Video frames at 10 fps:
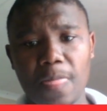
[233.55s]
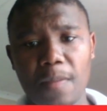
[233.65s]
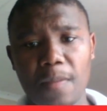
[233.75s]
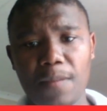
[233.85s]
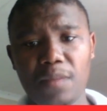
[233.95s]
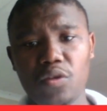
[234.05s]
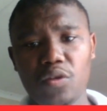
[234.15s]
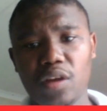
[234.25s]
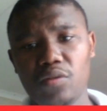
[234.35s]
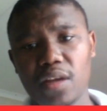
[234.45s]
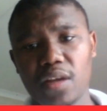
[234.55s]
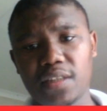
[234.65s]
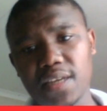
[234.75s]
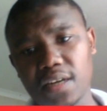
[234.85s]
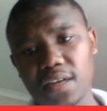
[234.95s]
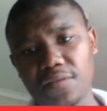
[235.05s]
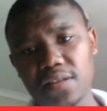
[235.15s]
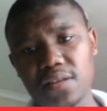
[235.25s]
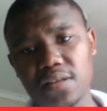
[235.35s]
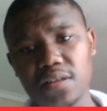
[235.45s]
Maybe you could look at
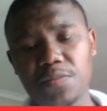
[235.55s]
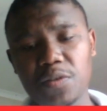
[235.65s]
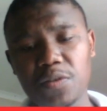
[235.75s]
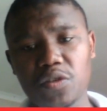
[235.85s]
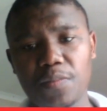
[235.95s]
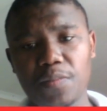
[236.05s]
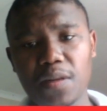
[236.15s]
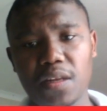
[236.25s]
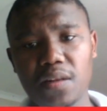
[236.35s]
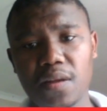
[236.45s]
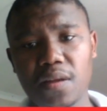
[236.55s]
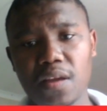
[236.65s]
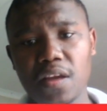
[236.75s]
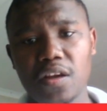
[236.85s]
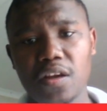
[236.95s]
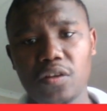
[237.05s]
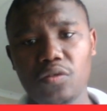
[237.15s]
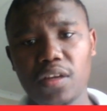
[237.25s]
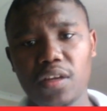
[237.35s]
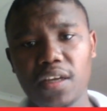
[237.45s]
sacrificing this bishop and then
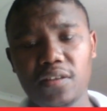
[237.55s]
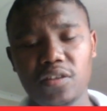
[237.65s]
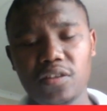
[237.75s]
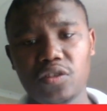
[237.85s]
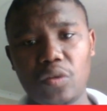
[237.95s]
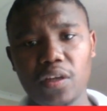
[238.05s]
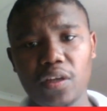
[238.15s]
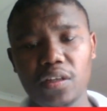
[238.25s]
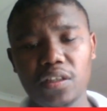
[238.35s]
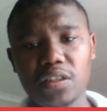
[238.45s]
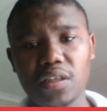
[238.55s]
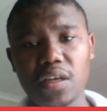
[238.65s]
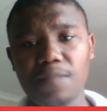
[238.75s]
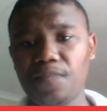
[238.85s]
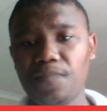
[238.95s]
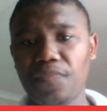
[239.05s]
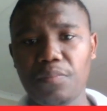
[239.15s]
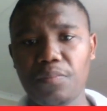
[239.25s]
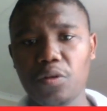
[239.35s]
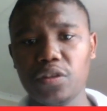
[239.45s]
looking at destroying this
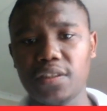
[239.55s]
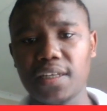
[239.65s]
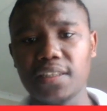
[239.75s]
pawn structure